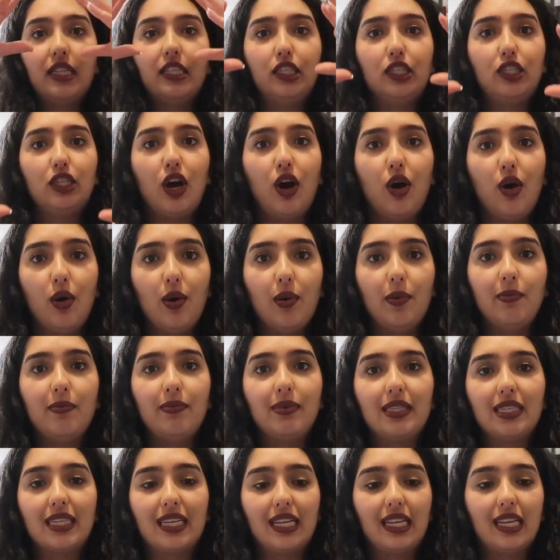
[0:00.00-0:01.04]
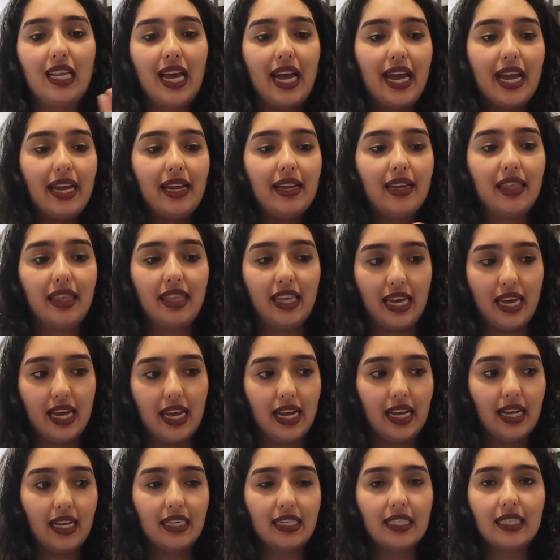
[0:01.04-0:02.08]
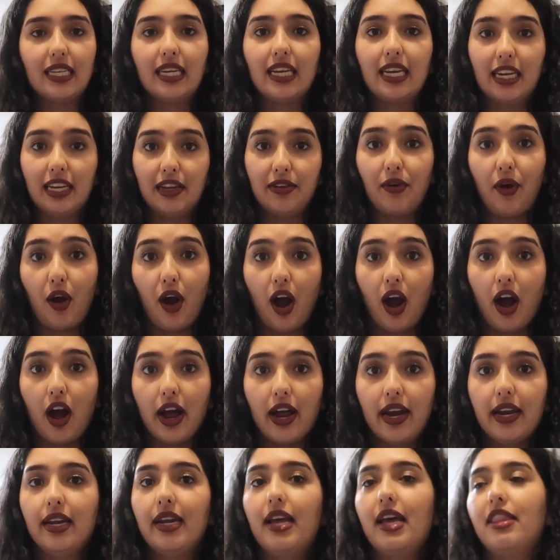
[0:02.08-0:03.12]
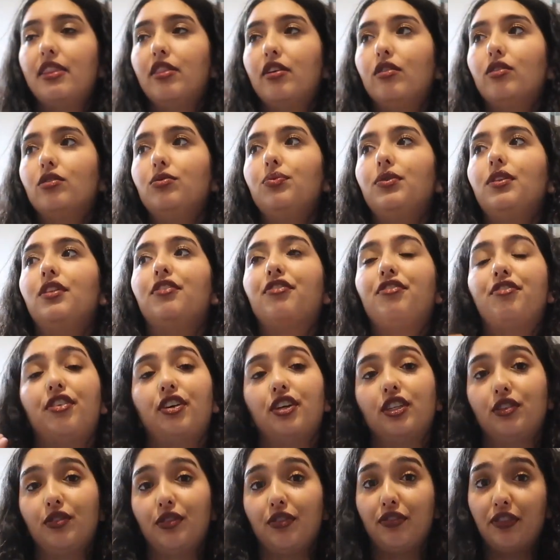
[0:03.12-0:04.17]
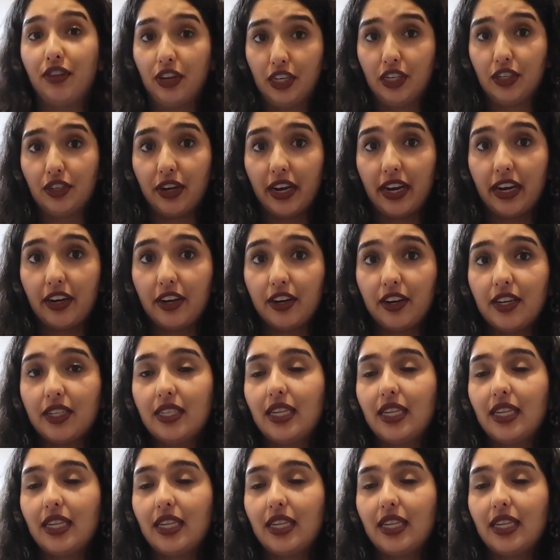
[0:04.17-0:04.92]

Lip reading: domed clay things in Iran, and those were the first refrigerators.